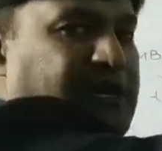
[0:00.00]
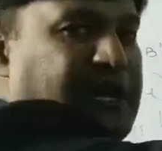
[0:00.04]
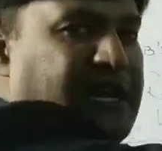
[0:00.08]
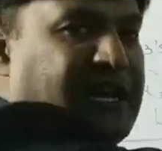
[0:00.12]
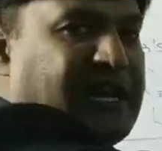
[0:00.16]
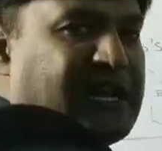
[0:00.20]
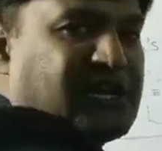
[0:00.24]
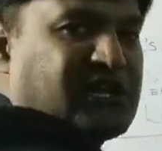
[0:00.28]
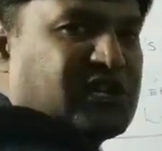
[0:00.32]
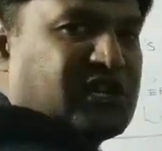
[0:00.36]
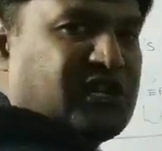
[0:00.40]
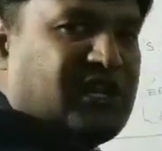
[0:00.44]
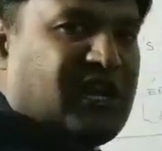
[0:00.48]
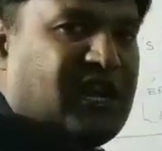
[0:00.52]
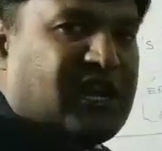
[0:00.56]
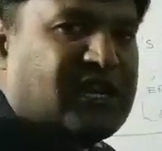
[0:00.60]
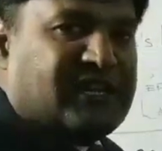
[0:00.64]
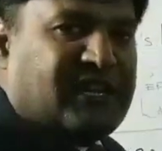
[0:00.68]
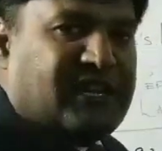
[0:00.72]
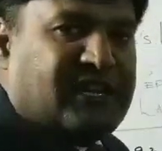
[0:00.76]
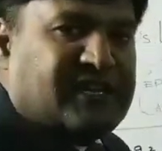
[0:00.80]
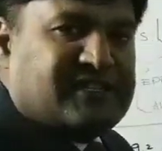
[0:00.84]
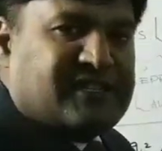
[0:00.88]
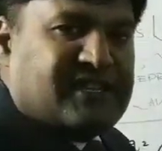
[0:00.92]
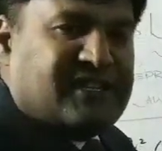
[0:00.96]
direction,
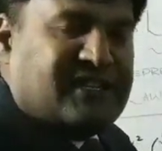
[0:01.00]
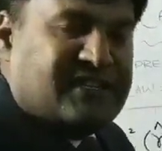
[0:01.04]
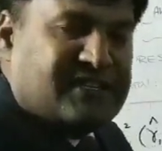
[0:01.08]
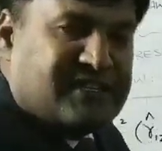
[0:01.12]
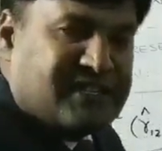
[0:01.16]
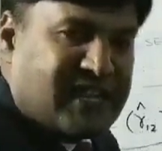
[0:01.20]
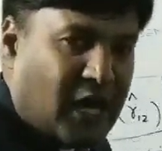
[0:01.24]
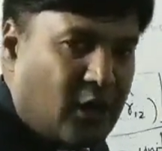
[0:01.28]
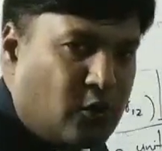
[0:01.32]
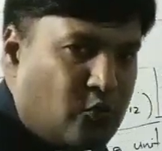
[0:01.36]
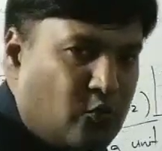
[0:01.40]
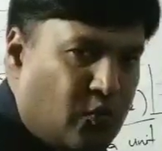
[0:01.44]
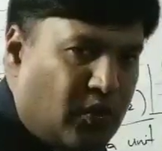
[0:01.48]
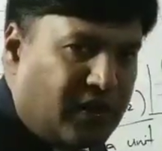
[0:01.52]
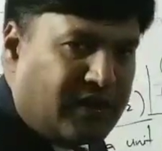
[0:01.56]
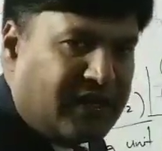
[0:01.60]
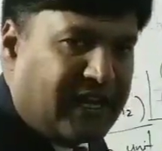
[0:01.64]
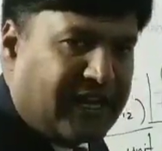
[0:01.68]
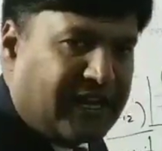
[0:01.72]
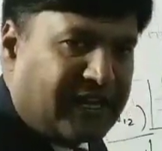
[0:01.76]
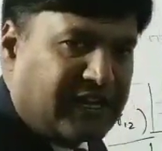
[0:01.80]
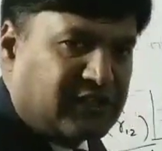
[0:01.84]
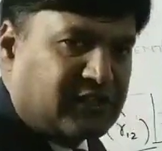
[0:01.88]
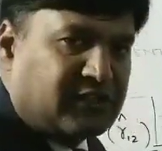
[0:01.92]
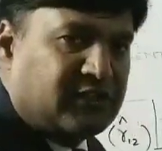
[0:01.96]
other is in downward
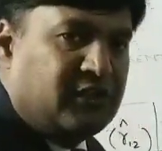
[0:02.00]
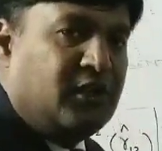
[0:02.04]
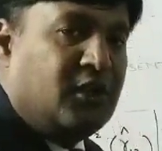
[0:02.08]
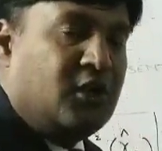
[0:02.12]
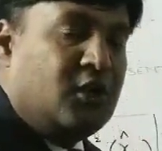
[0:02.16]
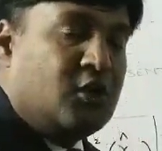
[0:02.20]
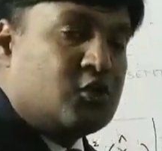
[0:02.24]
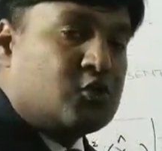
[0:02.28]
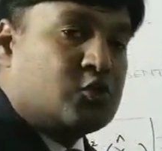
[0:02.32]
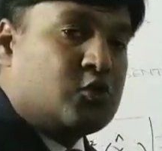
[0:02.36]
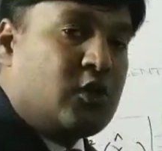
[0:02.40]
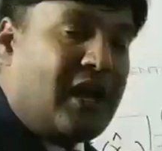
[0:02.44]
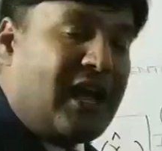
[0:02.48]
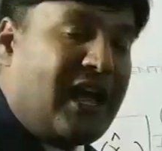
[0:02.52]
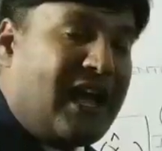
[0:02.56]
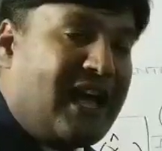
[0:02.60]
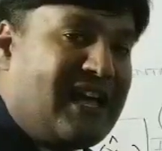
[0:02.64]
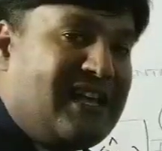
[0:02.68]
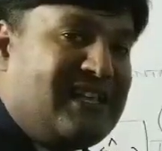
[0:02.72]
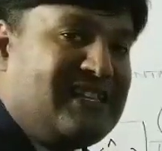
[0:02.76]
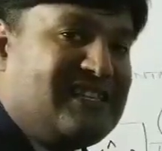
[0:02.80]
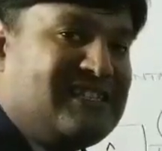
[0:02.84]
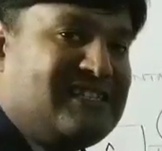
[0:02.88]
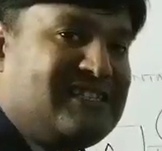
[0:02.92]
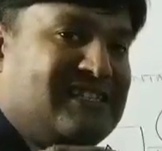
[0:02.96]
direction. So
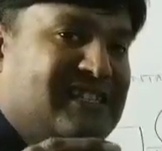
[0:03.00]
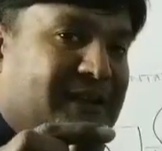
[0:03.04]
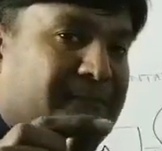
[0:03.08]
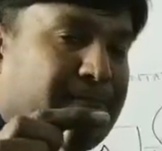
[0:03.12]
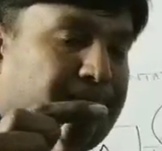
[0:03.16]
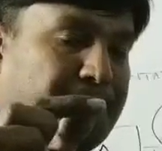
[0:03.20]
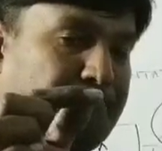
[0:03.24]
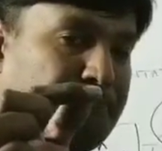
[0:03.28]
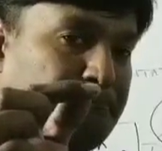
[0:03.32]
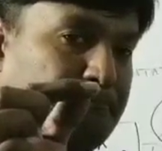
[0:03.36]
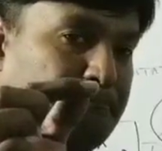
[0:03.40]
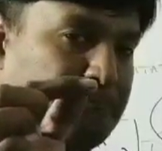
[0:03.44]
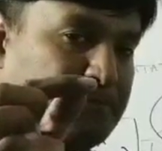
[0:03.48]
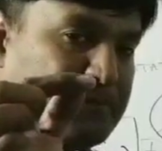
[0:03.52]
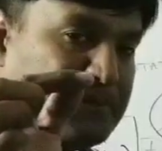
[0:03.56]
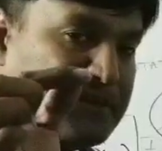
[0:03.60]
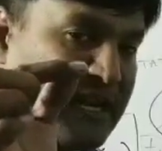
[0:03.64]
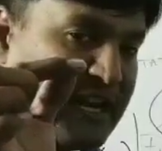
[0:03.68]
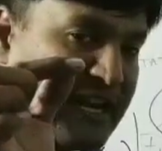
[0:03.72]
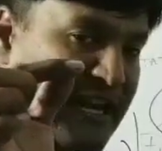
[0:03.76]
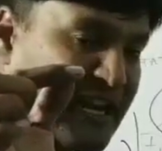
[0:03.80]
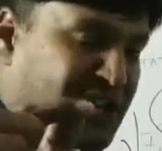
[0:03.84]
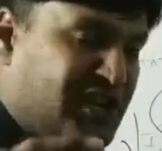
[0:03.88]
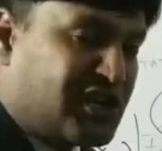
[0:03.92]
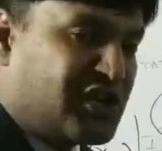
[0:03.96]
as the
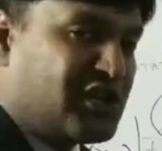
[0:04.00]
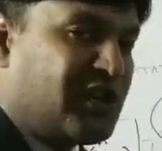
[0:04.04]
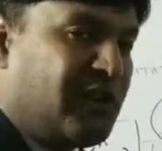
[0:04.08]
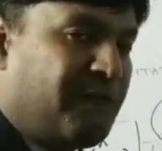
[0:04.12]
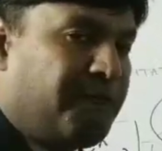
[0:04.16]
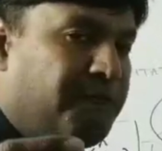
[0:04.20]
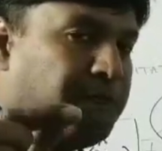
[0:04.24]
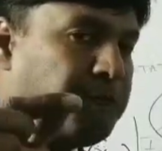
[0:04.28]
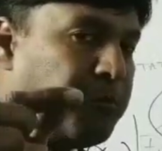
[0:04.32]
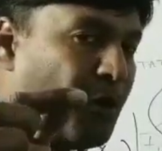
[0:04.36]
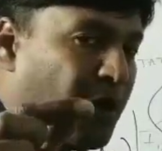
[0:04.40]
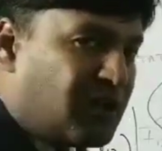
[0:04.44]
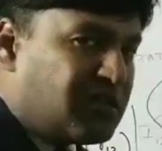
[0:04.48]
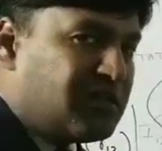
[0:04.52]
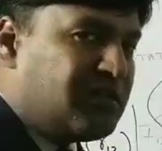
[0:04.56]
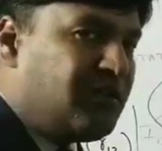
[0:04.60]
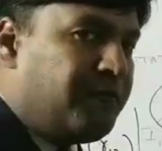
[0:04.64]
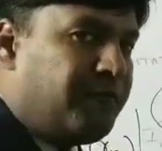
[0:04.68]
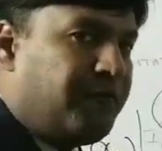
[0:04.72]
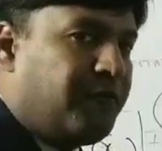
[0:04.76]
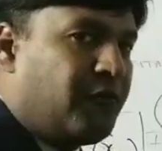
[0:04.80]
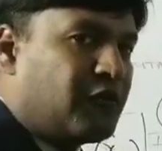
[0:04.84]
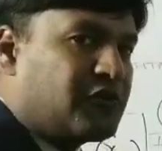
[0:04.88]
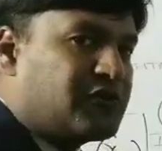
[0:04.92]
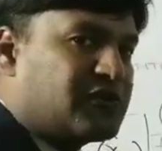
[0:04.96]
direction of both the
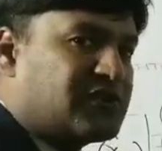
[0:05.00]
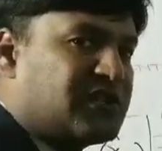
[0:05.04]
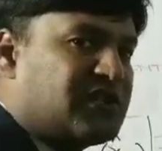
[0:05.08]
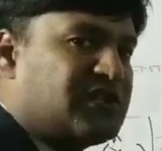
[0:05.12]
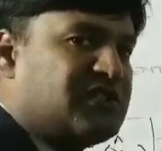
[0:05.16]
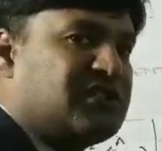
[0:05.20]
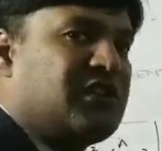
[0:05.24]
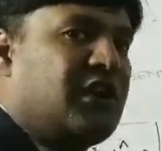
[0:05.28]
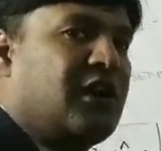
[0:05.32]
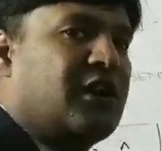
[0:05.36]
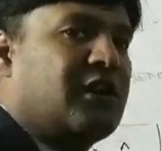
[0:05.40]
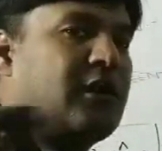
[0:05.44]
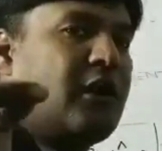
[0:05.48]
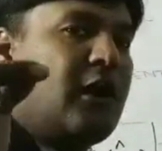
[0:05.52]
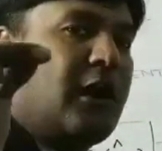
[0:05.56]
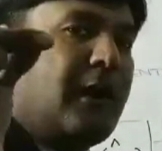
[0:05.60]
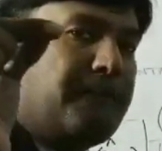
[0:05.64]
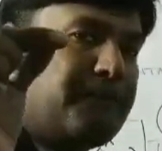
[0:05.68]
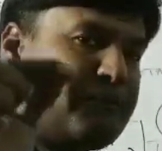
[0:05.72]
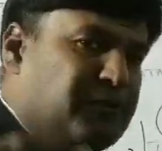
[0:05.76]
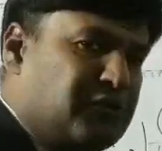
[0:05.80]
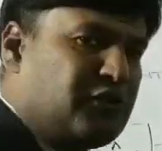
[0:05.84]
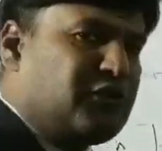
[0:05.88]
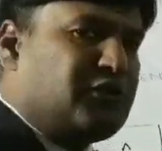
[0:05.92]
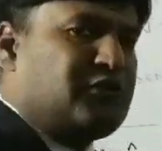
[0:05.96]
forces are
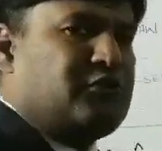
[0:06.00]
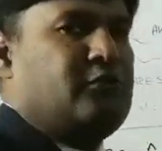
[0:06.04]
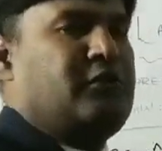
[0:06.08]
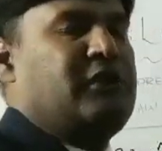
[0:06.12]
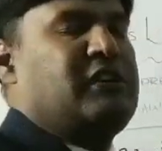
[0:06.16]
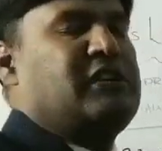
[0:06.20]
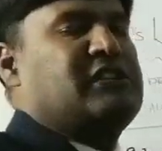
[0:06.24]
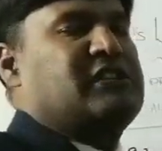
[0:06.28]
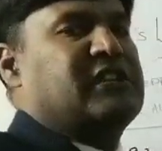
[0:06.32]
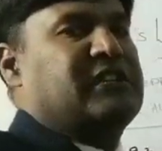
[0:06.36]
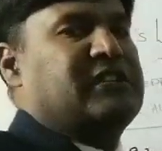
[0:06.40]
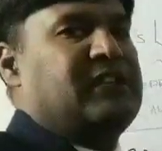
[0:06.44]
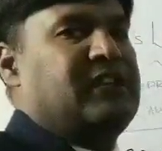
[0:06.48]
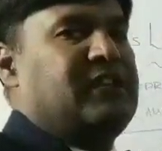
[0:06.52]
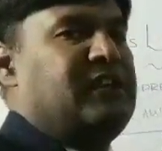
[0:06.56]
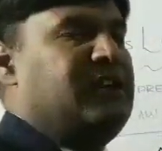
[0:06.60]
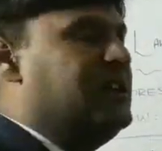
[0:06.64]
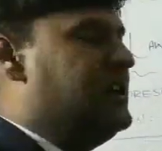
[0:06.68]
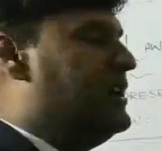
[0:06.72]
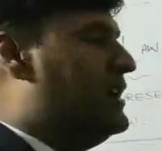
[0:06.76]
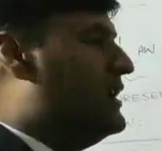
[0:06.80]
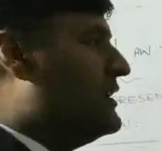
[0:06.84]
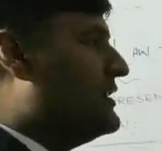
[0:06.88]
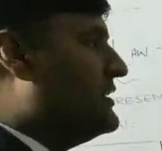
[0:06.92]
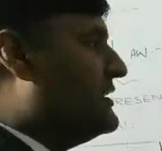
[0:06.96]
opposite to each other,
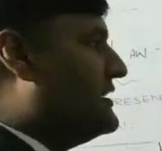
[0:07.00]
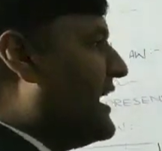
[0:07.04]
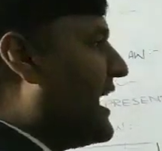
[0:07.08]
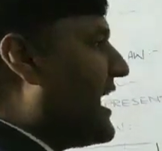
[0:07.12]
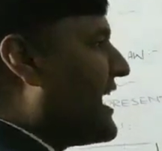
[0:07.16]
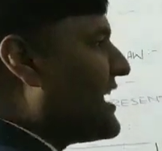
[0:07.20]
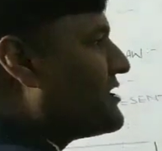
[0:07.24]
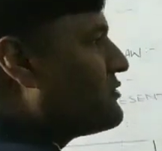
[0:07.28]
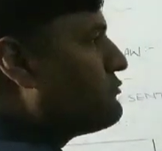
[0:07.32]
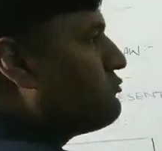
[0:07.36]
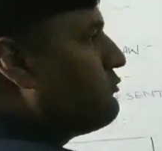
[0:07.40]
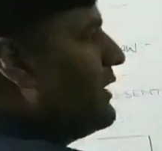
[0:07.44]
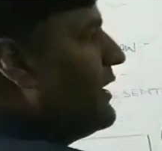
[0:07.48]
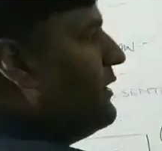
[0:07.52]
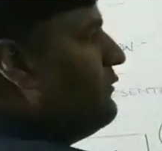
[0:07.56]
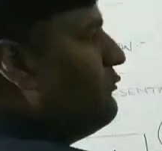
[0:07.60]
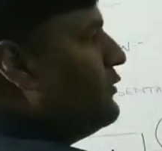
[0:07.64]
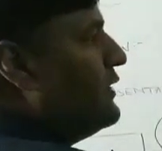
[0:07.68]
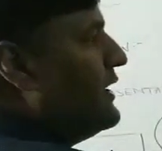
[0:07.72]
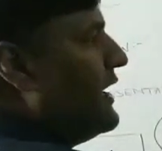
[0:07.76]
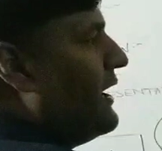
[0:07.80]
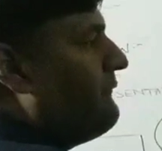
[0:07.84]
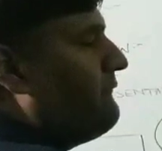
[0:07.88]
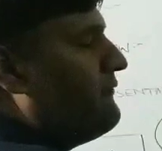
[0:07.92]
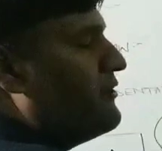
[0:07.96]
that's why
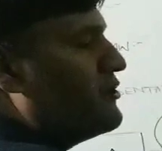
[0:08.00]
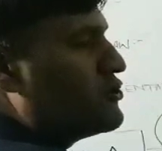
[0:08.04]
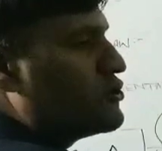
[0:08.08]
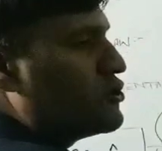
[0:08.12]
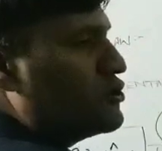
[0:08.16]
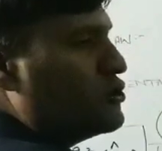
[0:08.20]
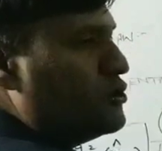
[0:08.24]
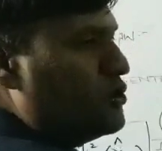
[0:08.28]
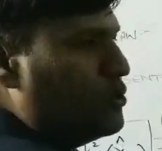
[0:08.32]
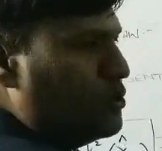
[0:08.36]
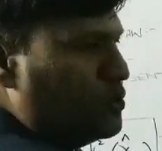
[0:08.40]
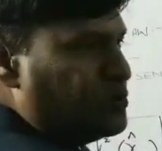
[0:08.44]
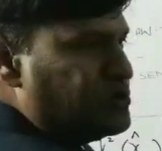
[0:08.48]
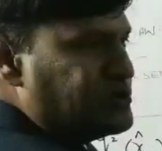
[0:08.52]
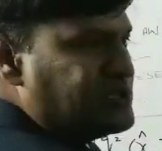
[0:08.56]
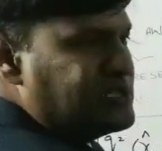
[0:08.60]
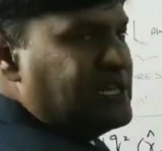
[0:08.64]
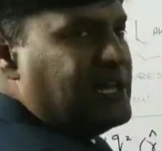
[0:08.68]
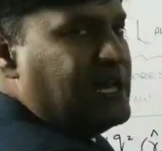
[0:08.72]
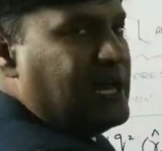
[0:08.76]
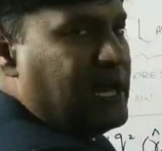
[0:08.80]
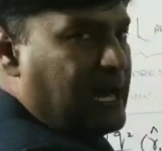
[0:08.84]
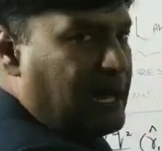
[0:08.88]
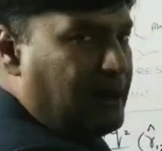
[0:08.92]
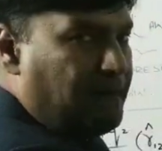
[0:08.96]
we have introduced
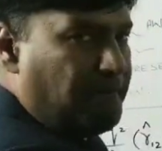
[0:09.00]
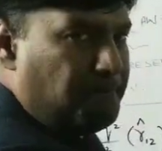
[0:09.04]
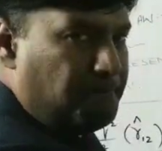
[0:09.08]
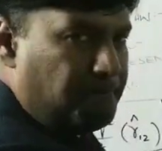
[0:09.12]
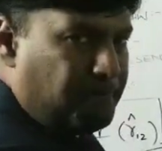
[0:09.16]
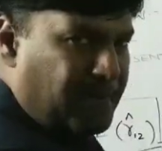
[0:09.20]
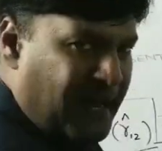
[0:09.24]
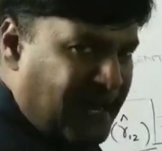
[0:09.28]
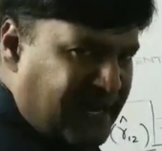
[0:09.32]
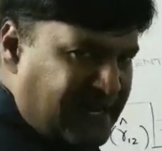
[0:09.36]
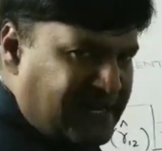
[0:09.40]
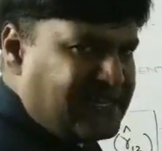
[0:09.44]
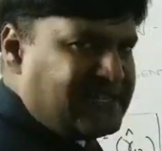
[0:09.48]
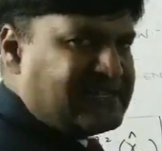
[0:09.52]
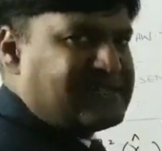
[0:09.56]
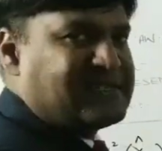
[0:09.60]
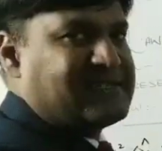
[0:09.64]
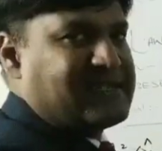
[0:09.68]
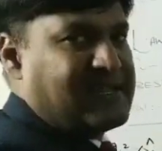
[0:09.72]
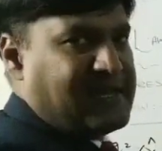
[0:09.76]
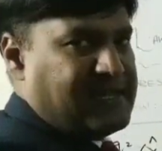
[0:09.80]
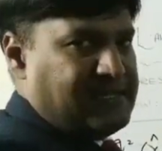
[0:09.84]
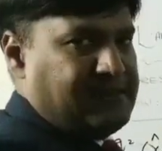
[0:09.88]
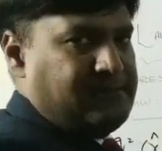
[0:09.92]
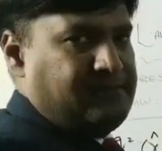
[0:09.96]
a minus
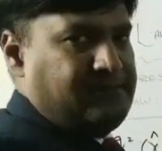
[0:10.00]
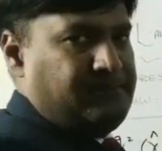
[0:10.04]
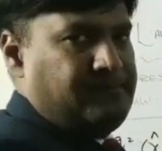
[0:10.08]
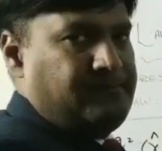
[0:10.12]
sign.